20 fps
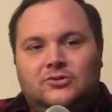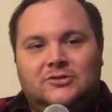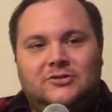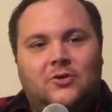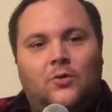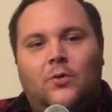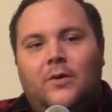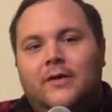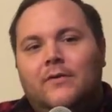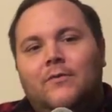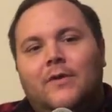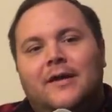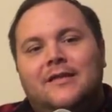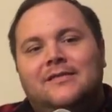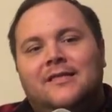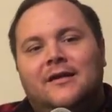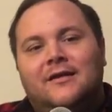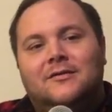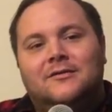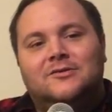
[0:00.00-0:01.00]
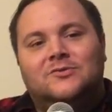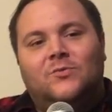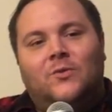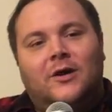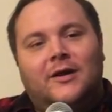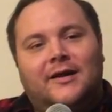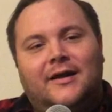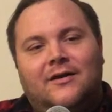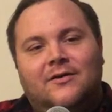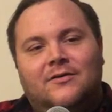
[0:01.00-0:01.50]
quit right there, just
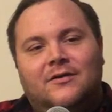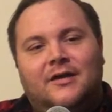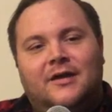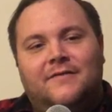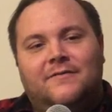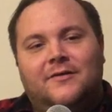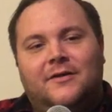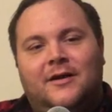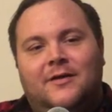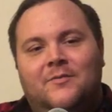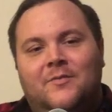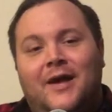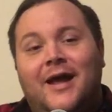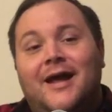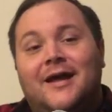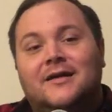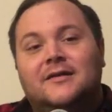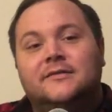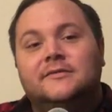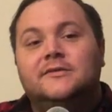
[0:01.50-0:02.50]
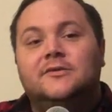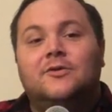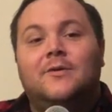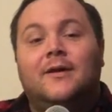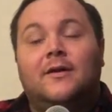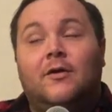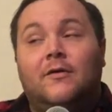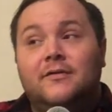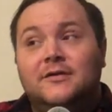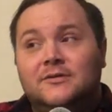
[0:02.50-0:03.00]
walk out and never come back. And so you
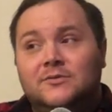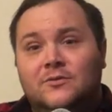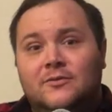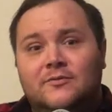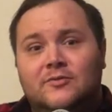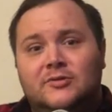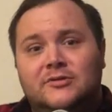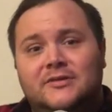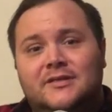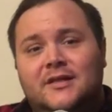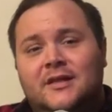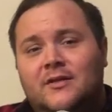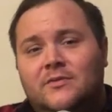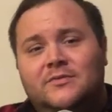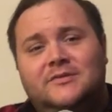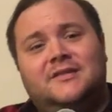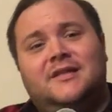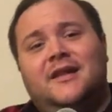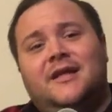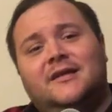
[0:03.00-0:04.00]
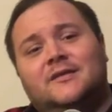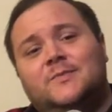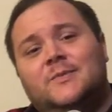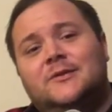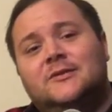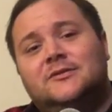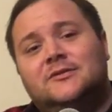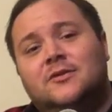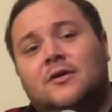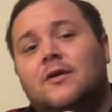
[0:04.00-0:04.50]
had all these rumors that he was the next
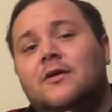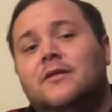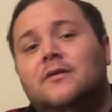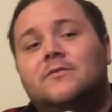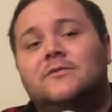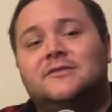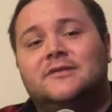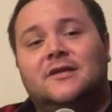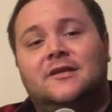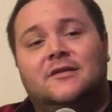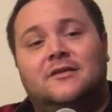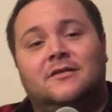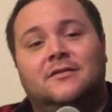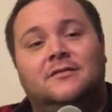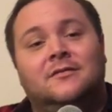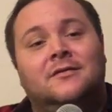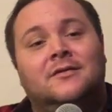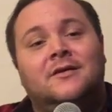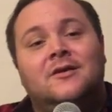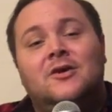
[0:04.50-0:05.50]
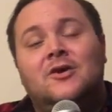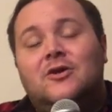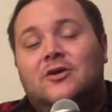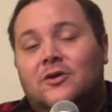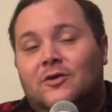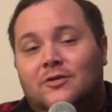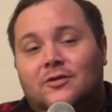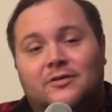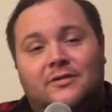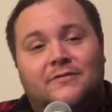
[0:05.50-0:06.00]
big star that was going to
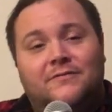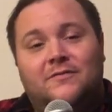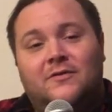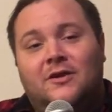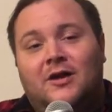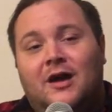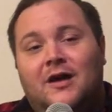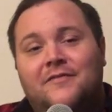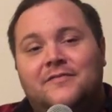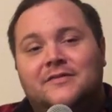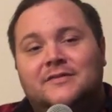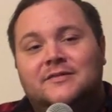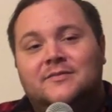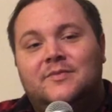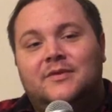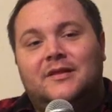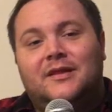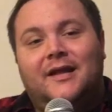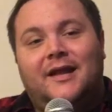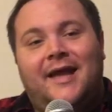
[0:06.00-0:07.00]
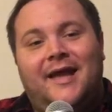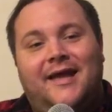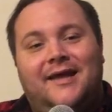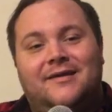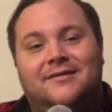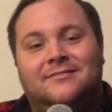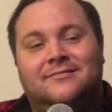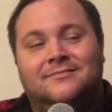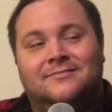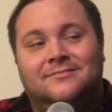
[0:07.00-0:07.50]
go to the front office and be like,
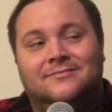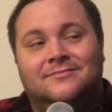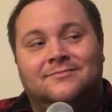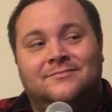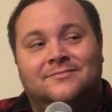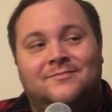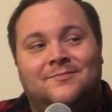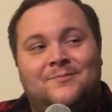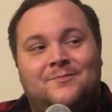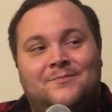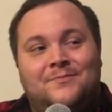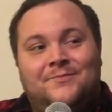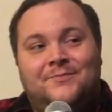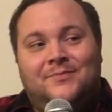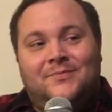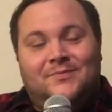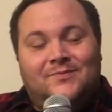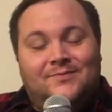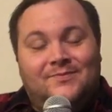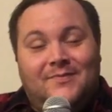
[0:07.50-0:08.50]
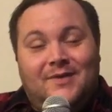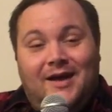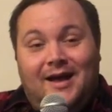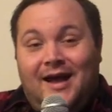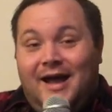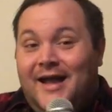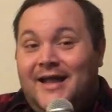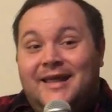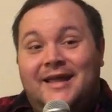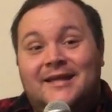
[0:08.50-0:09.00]
hey,
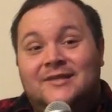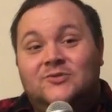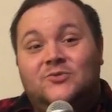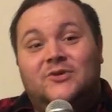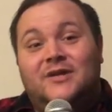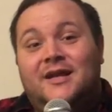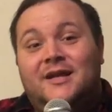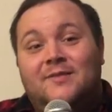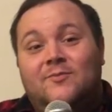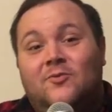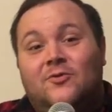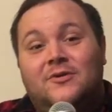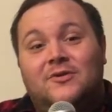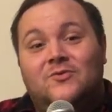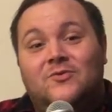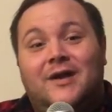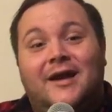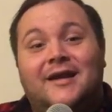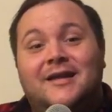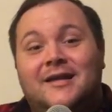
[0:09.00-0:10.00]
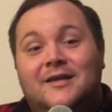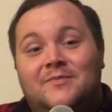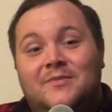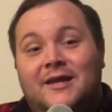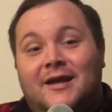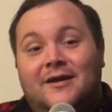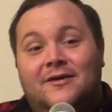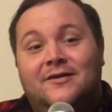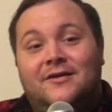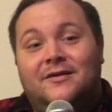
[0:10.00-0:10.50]
I can't do it anymore. You got to get me
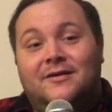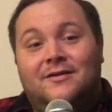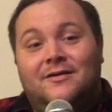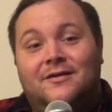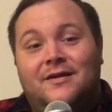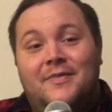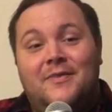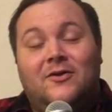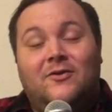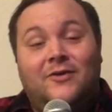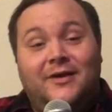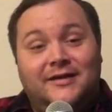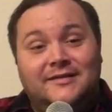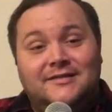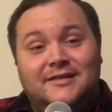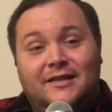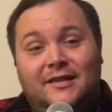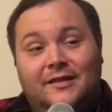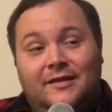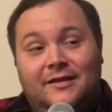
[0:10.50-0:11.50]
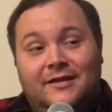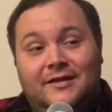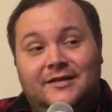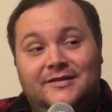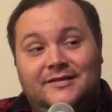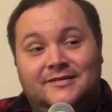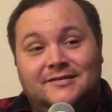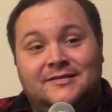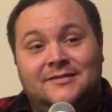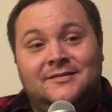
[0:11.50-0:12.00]
out of here. And the crazy thing
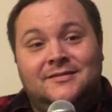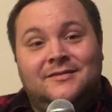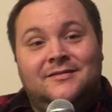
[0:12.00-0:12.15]
is,